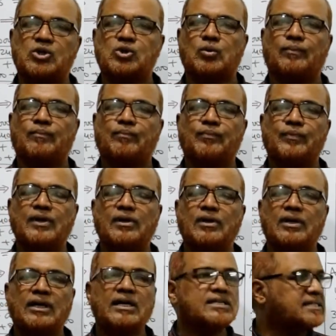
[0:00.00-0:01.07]
ratio
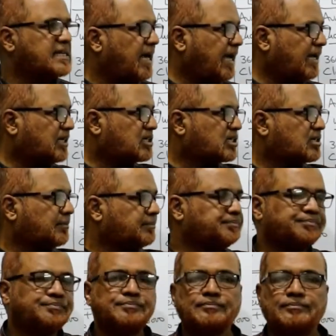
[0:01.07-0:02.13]
is 8
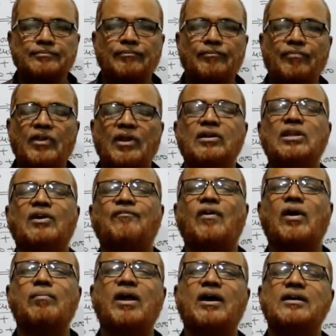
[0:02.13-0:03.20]
the
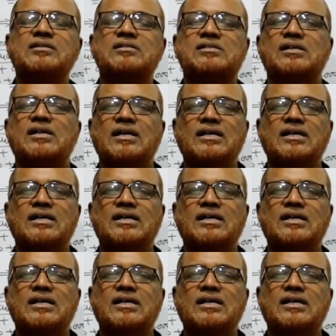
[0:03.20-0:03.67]
formula is